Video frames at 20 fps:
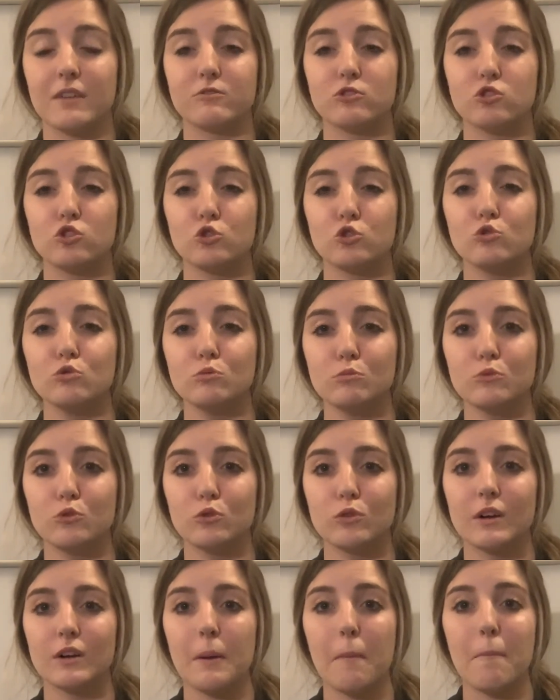2
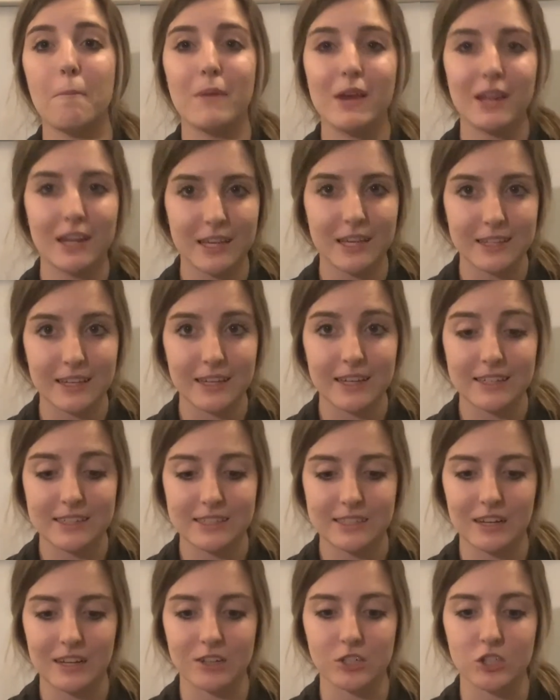more mini
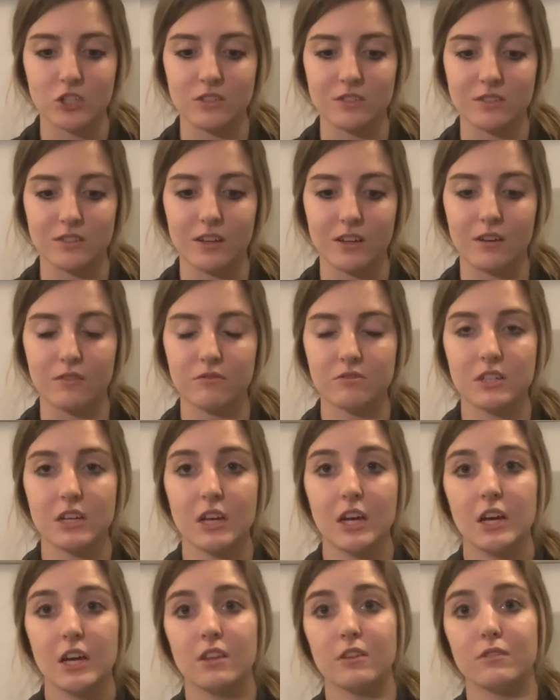sections left.
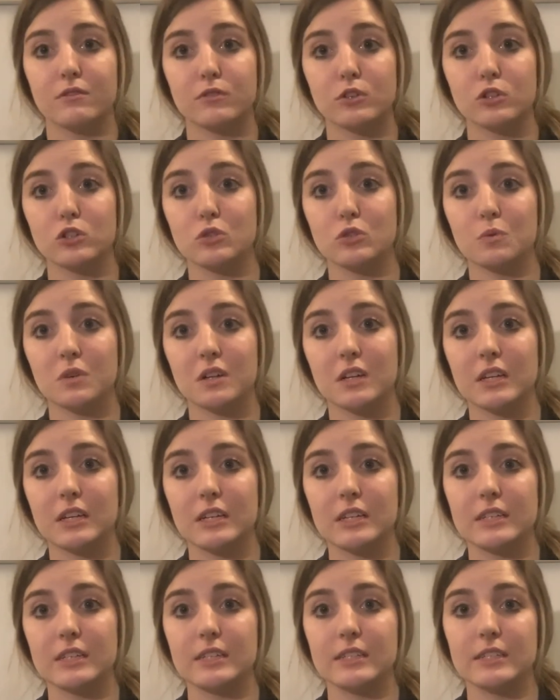The first one
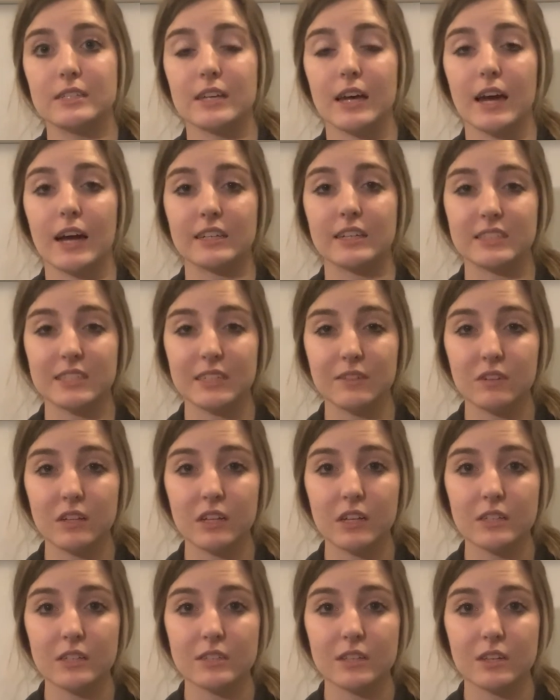is
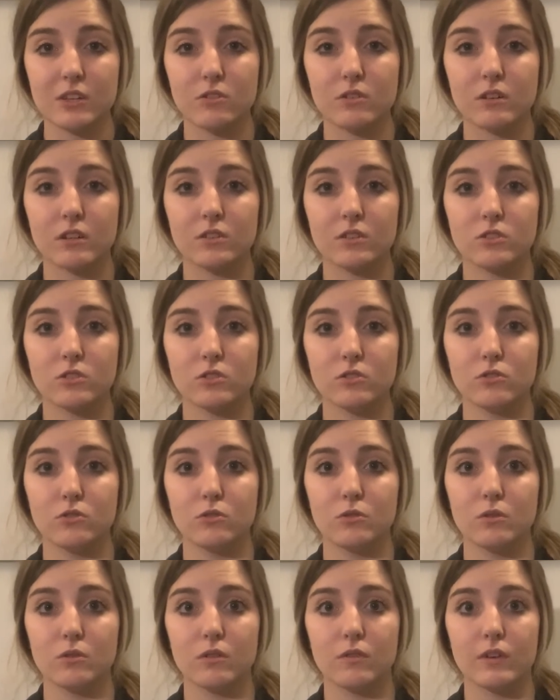activities that you can do
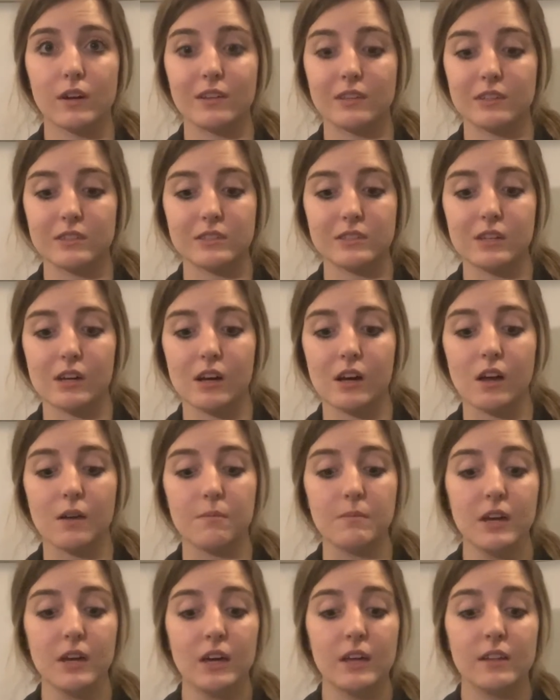around this time.
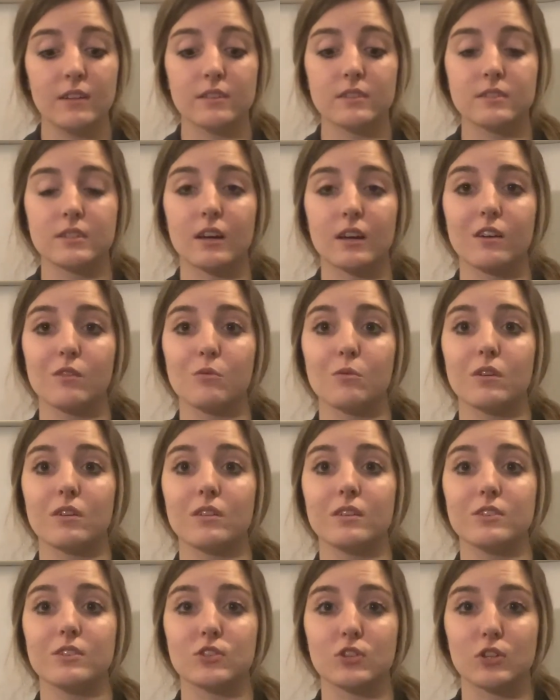The second one
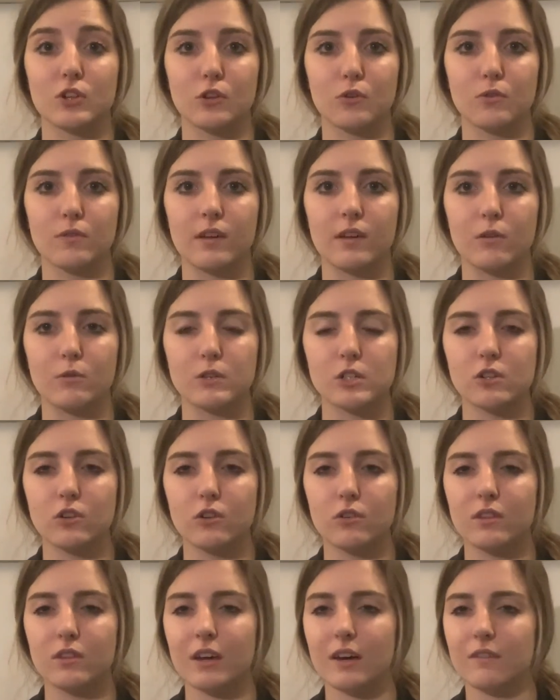is clothing, which
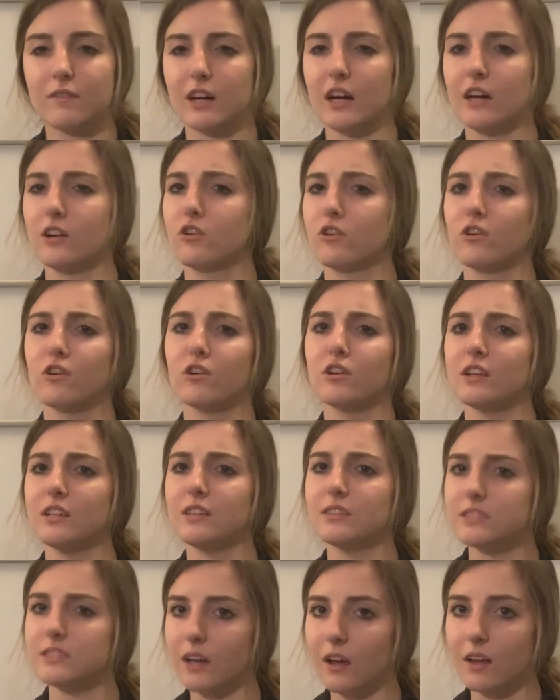clothing I've kind of already
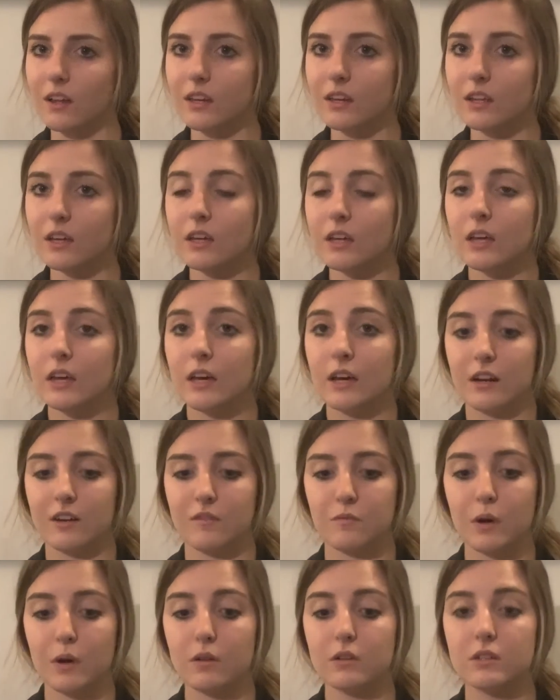done. And I've
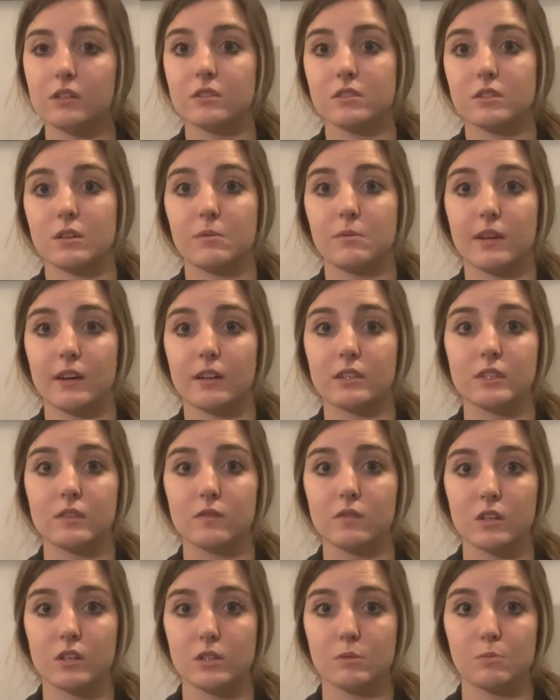probably done some of the
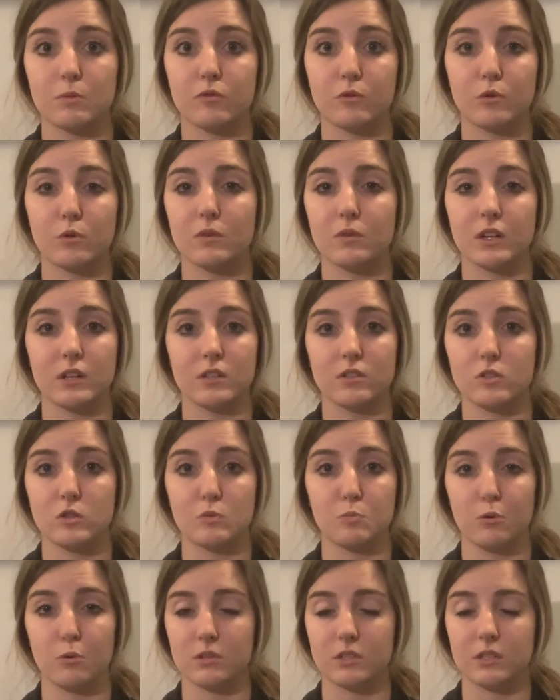activities before when I did
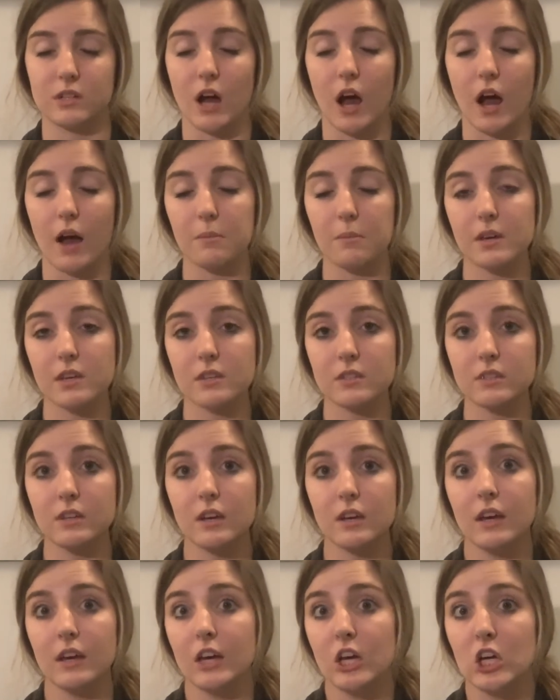sports and hobbies.
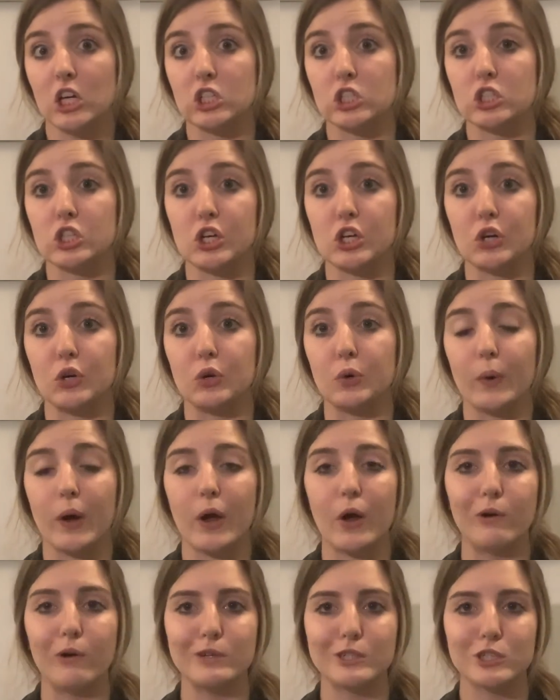So
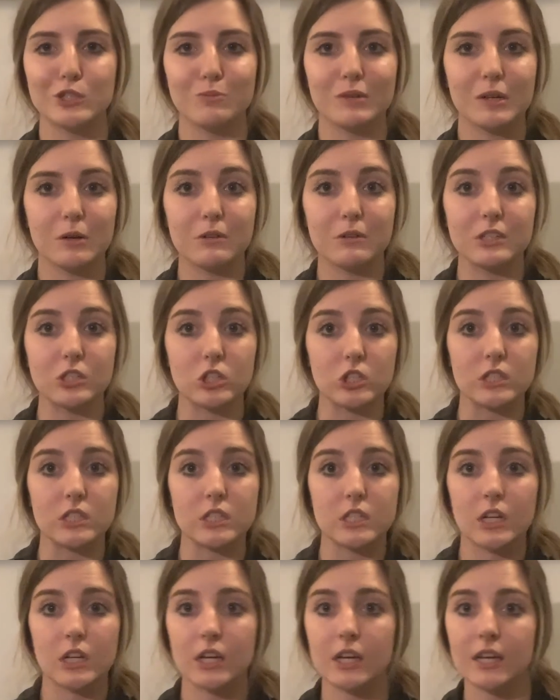we should be able to just
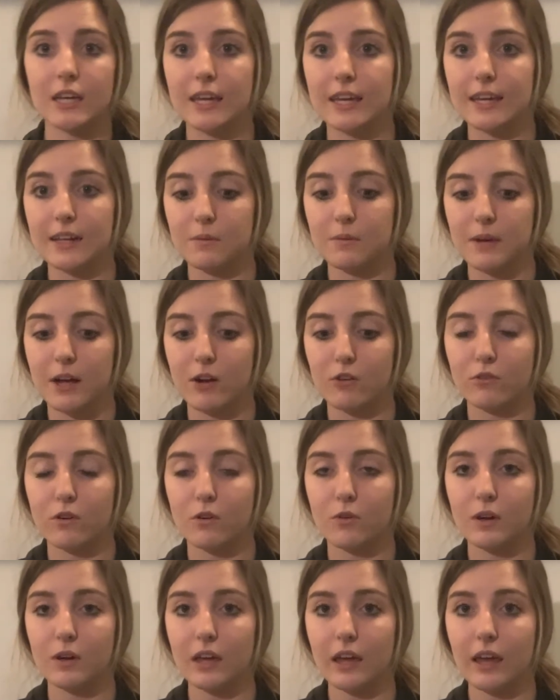get them out real
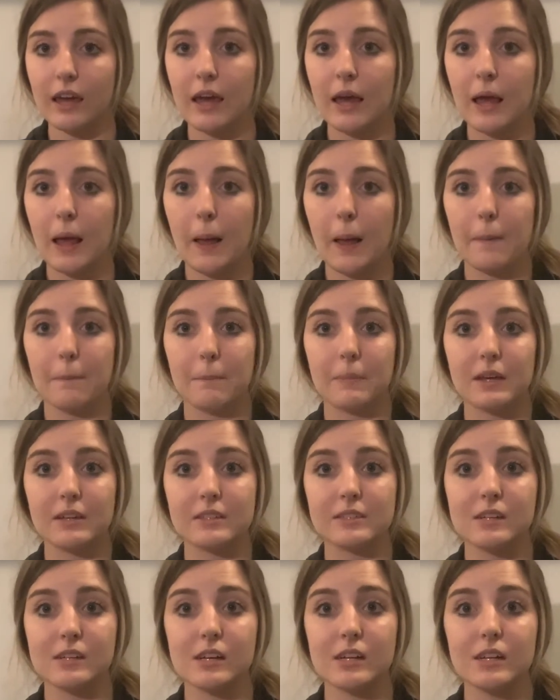quick, be
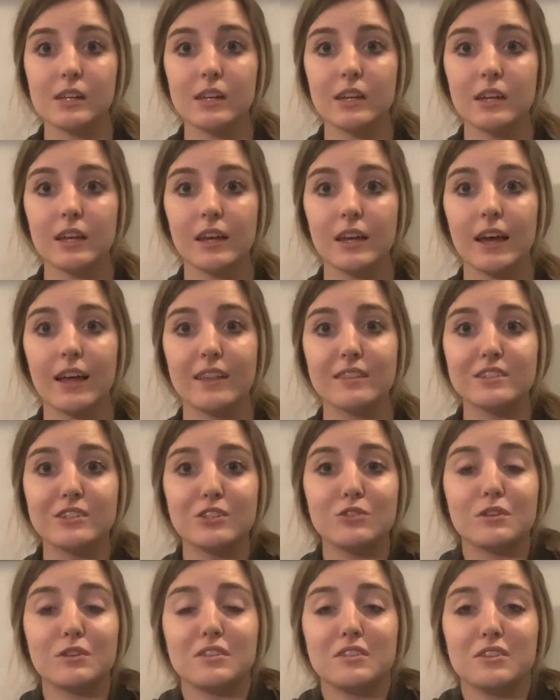done, and then you
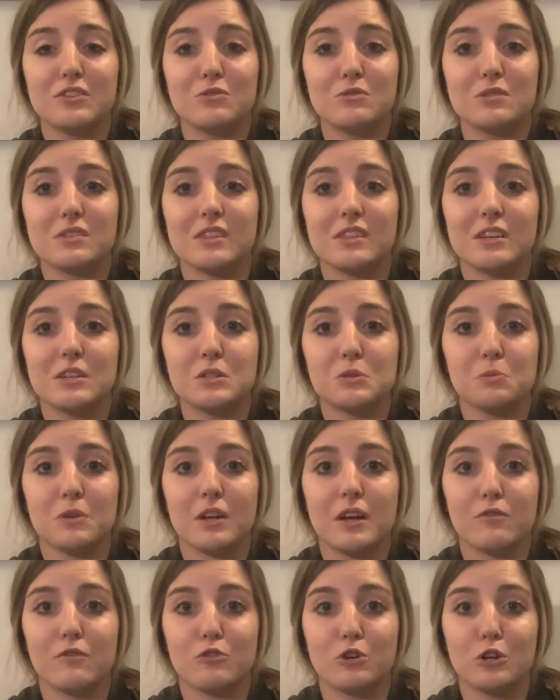can use these
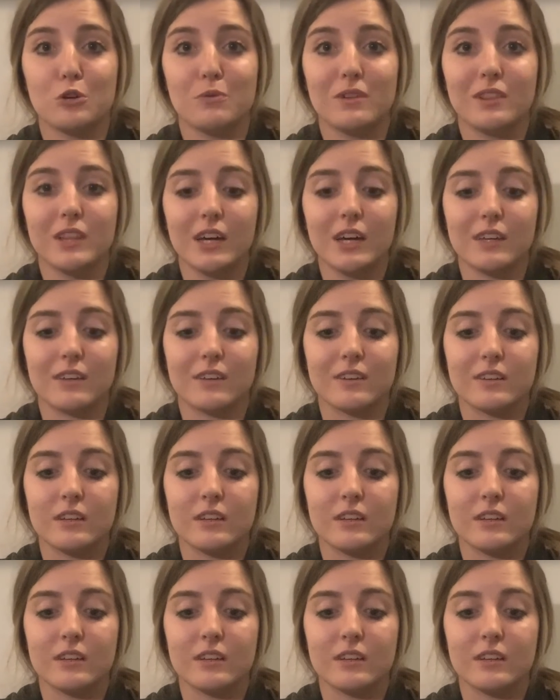whenever you would like.